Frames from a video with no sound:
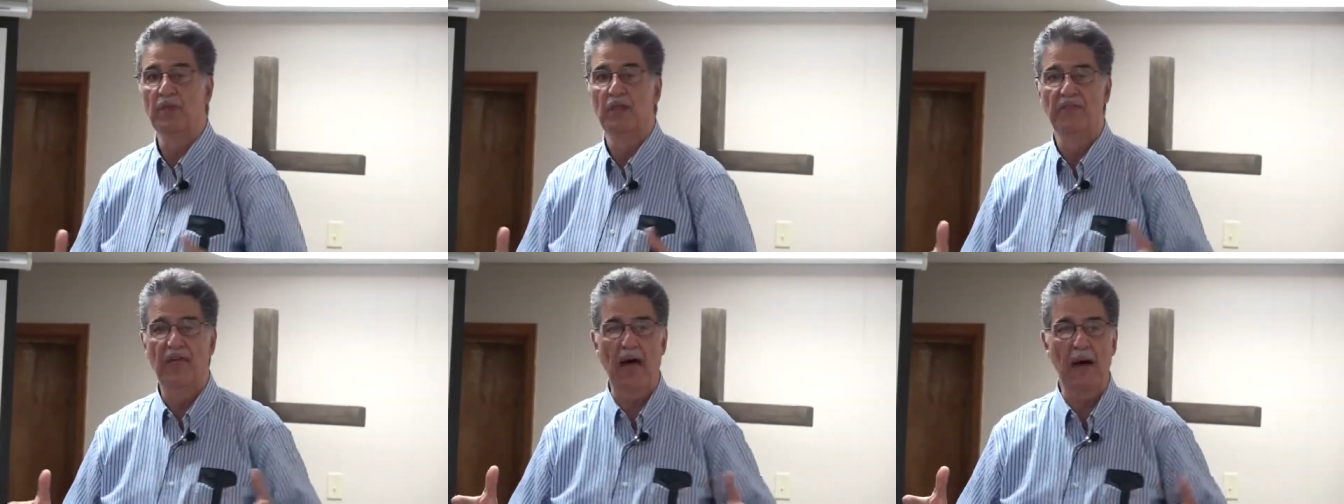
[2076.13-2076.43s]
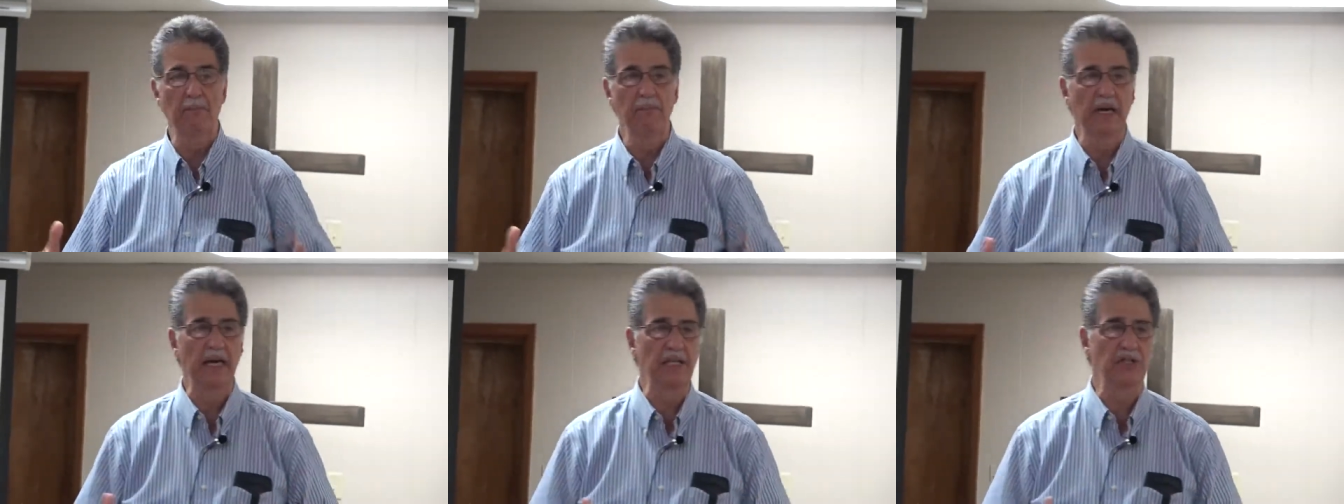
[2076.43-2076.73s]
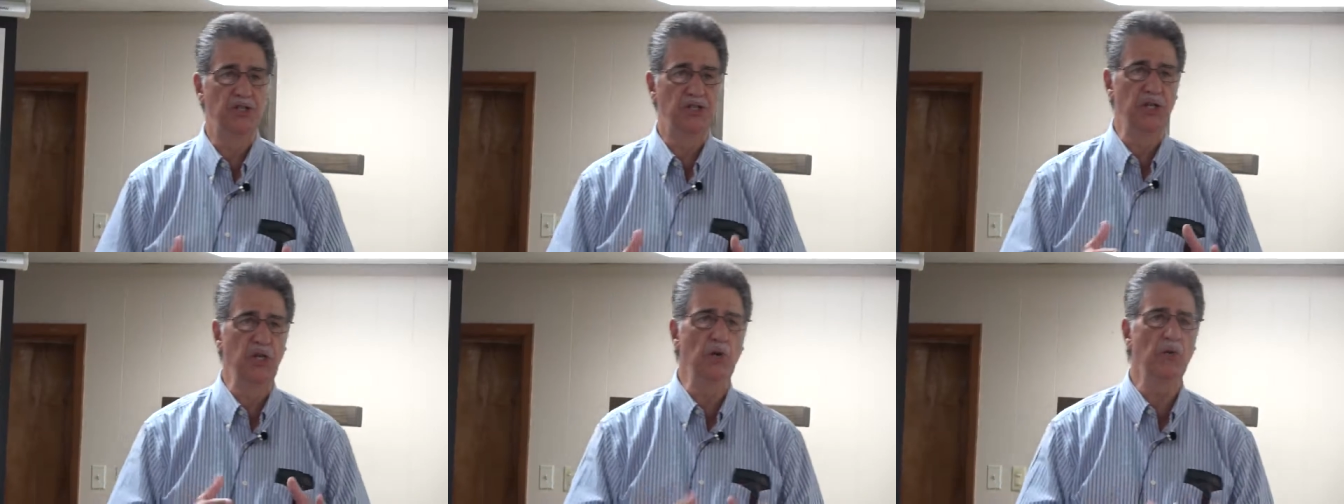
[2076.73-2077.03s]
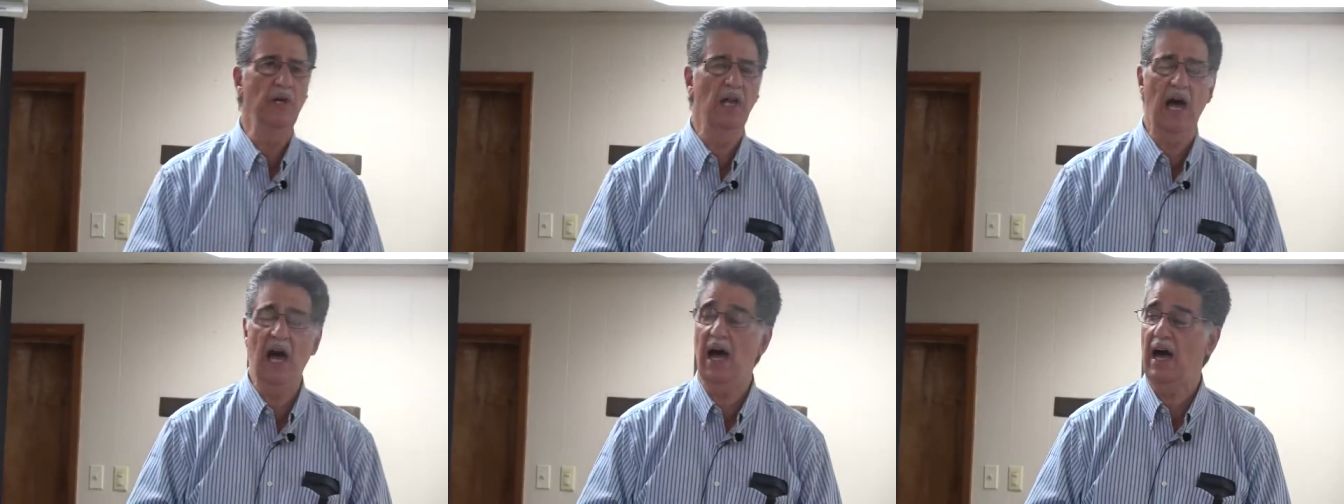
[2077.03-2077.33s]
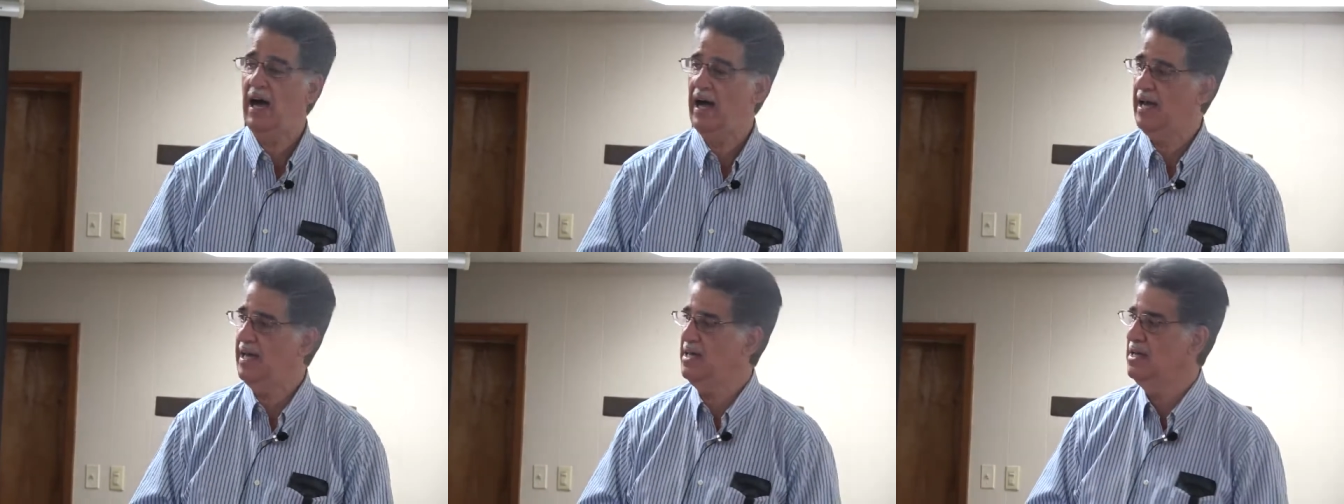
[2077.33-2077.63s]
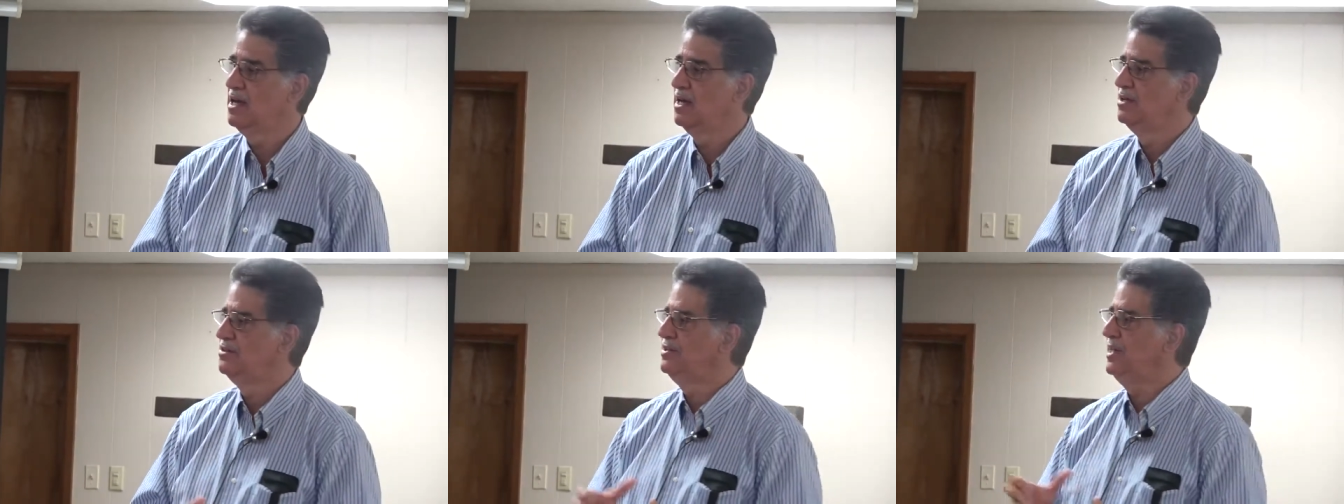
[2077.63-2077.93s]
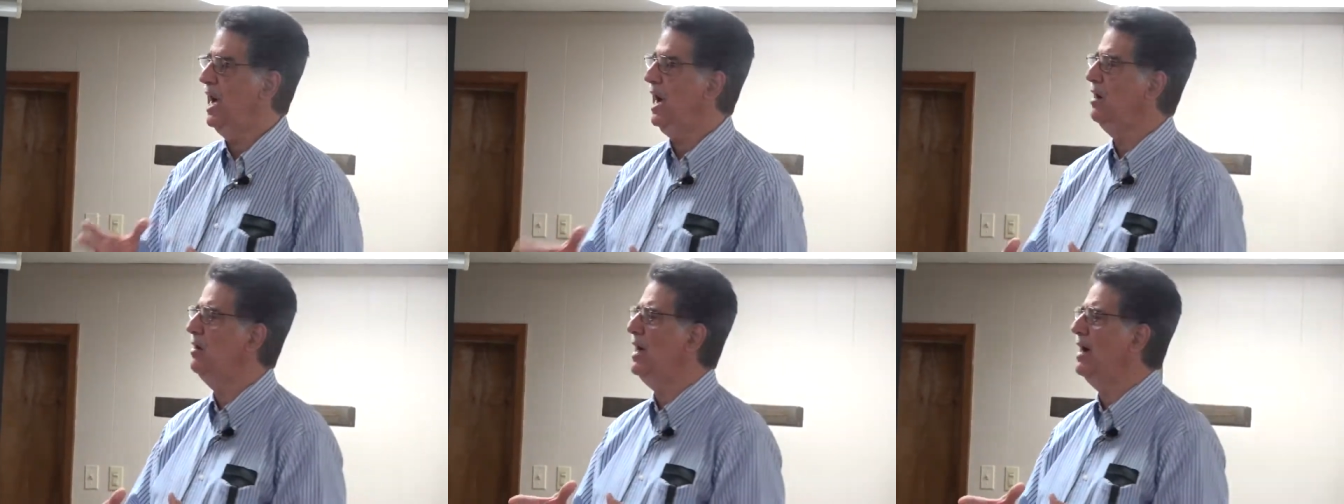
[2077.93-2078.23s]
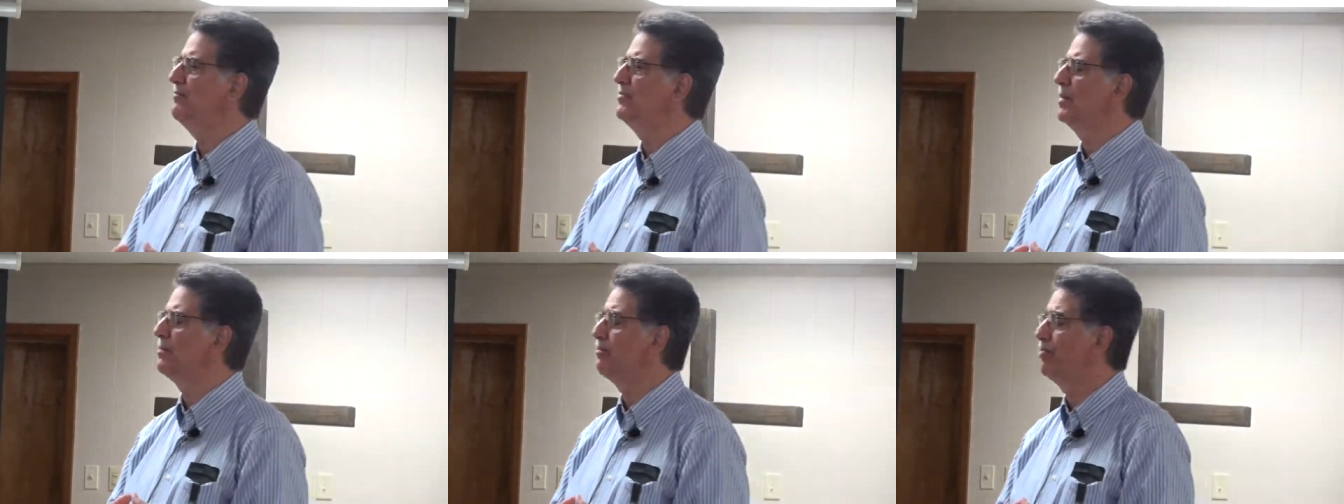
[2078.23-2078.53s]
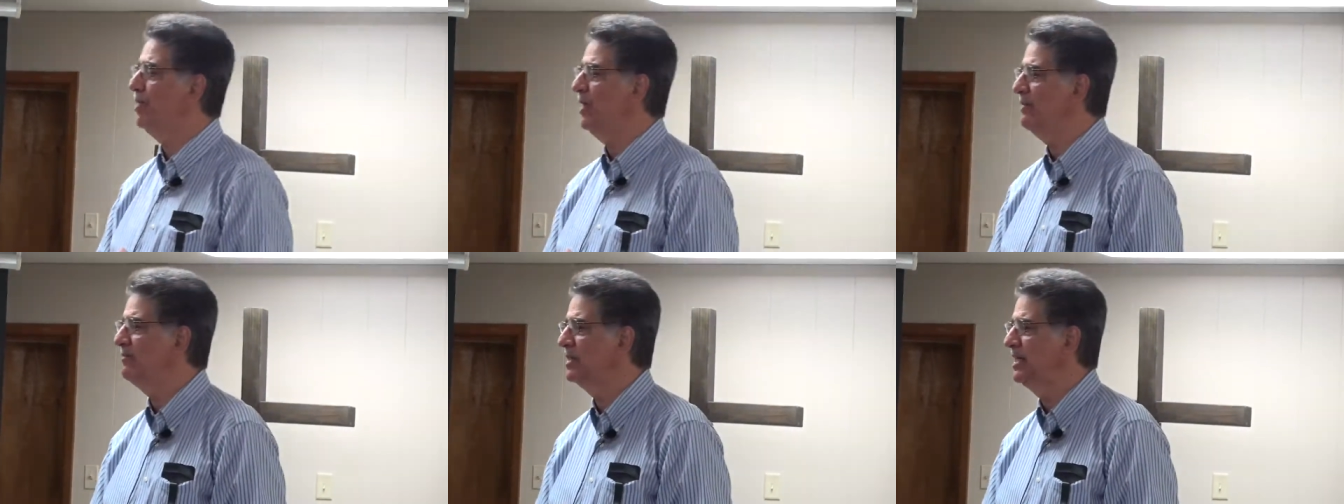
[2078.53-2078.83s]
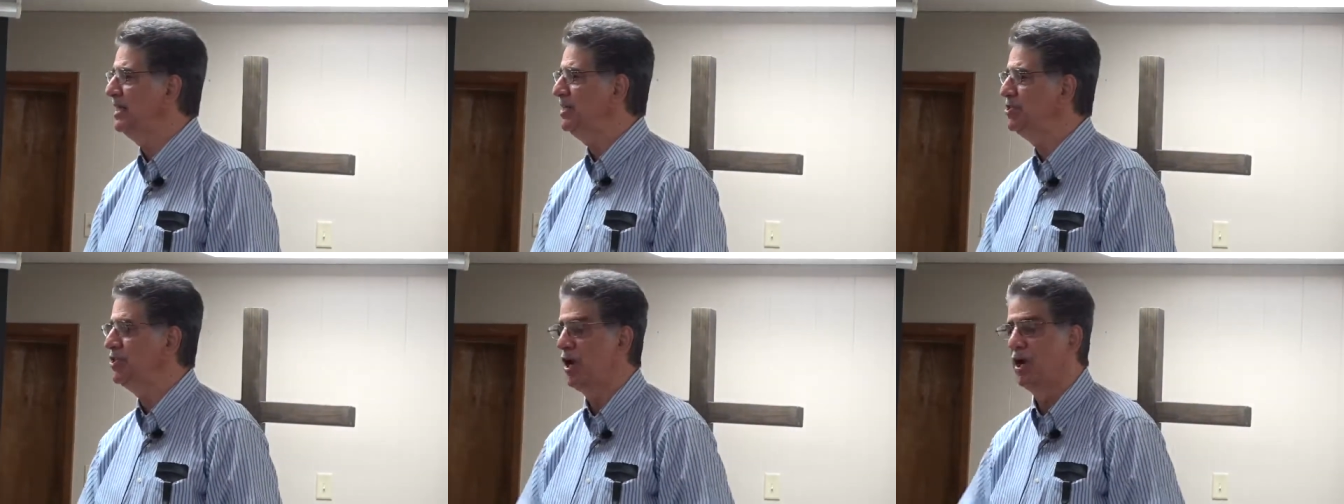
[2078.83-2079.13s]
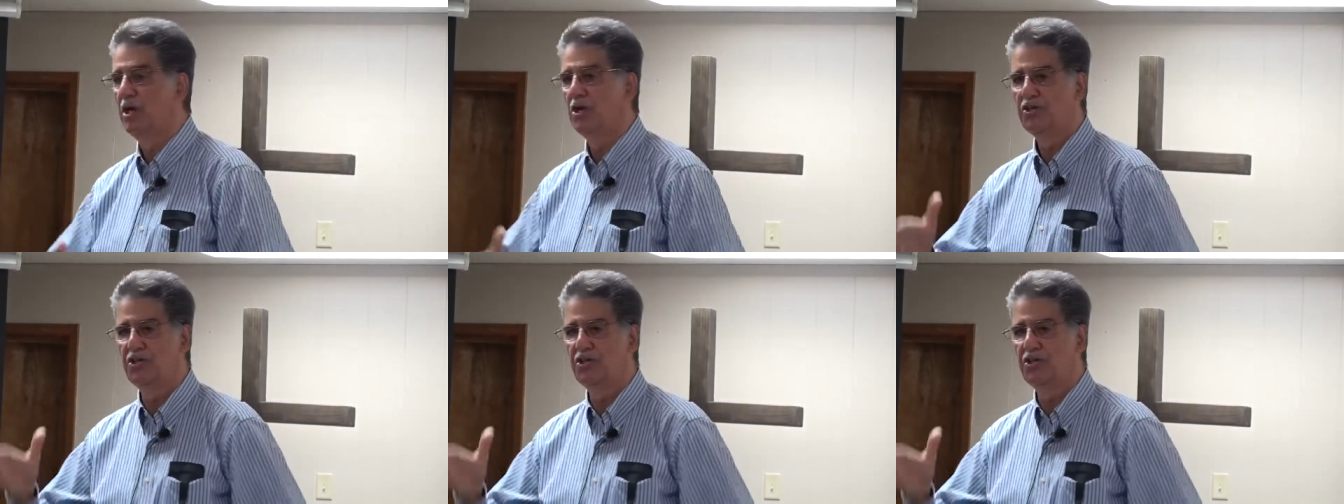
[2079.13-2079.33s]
That means you and I now have the privilege